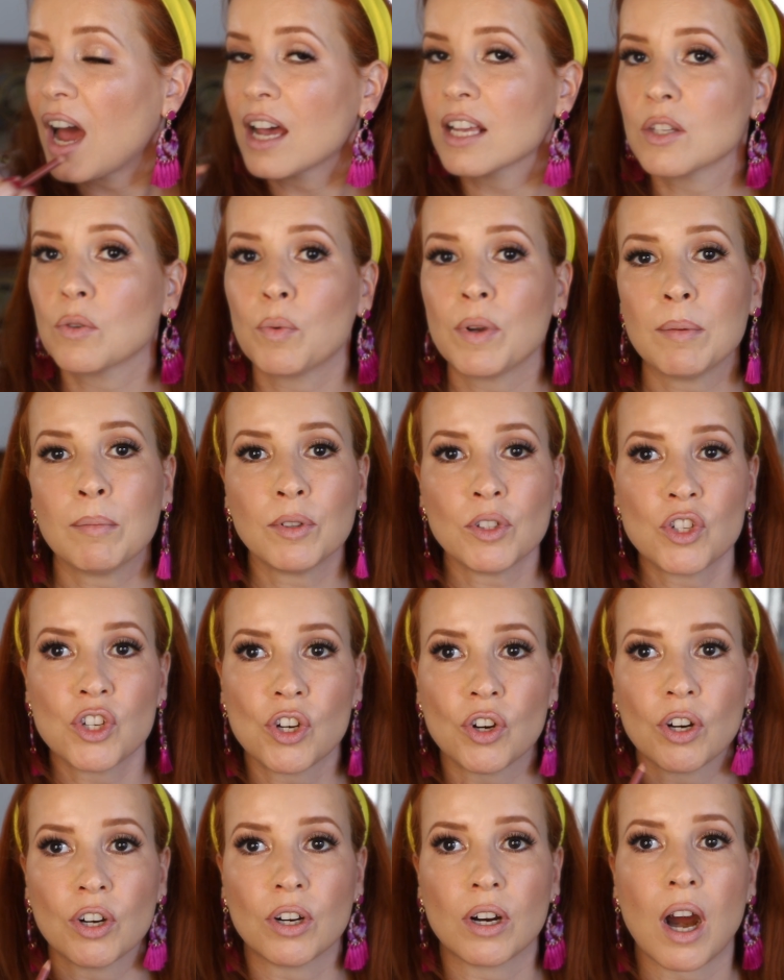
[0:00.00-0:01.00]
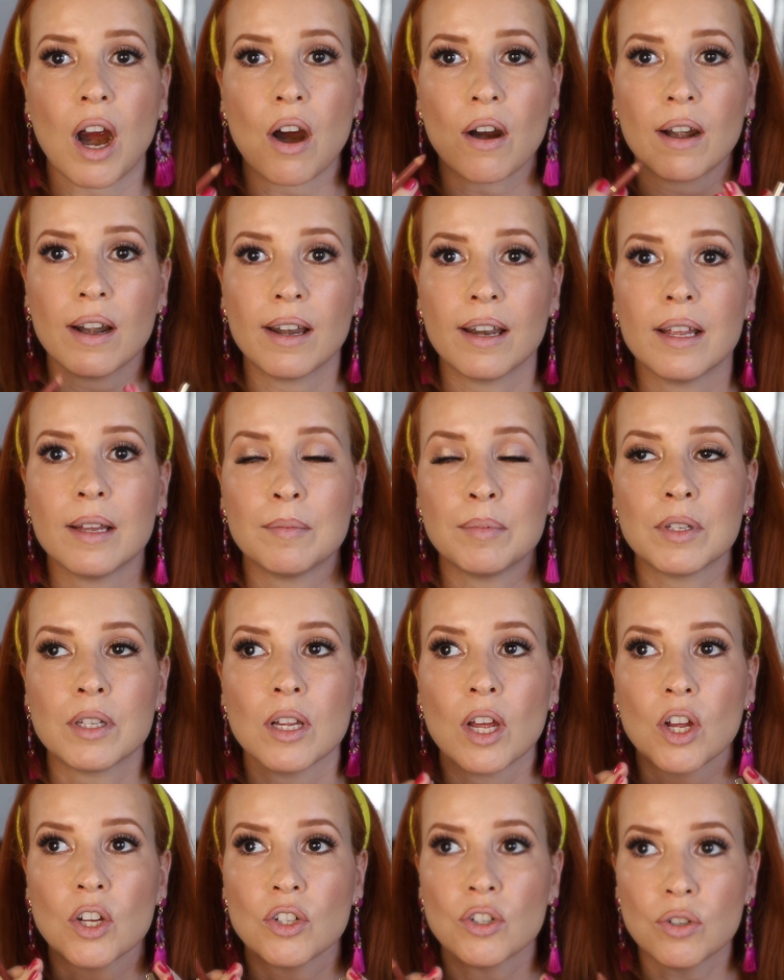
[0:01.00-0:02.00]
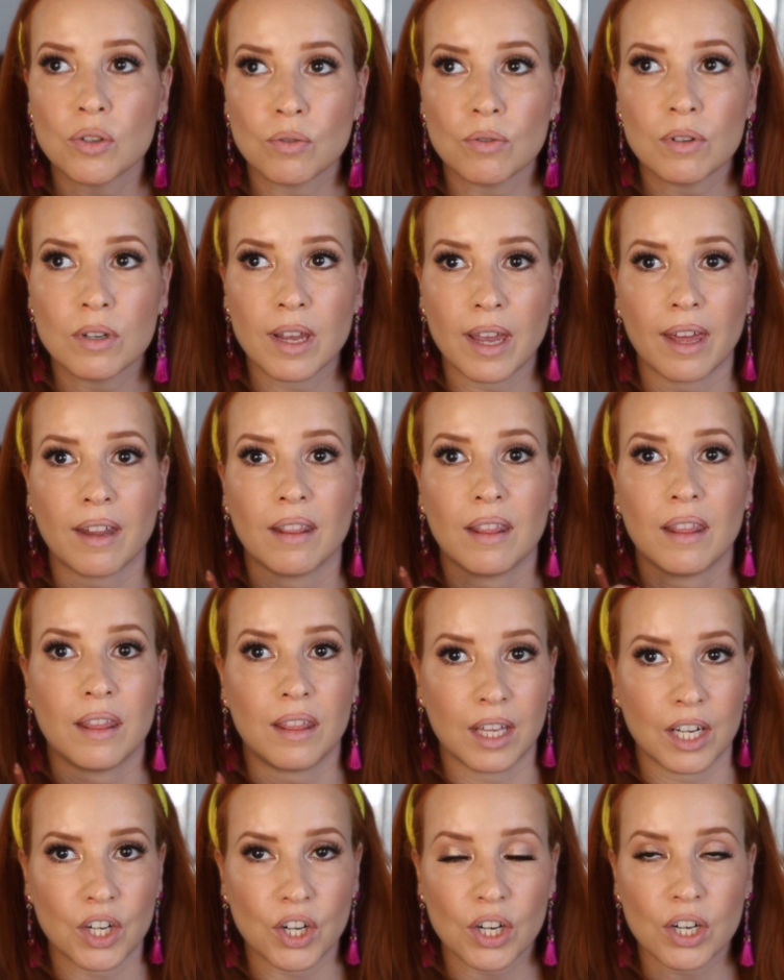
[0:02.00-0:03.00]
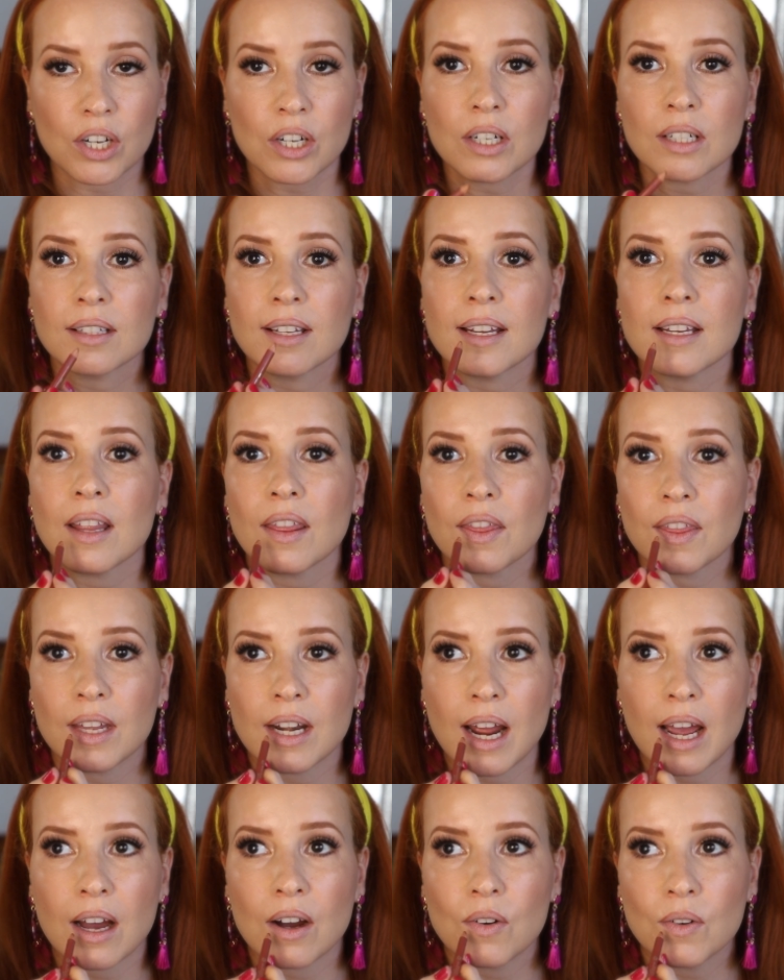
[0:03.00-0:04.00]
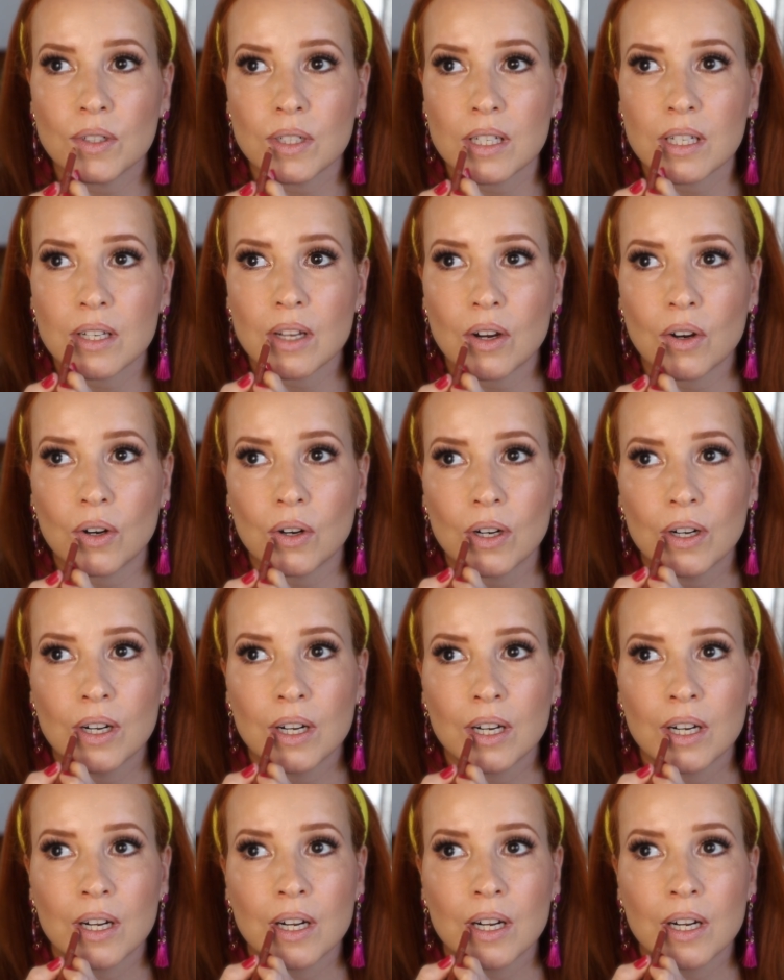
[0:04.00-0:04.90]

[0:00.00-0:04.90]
as we mature, our lips do get thinner, they thin out. So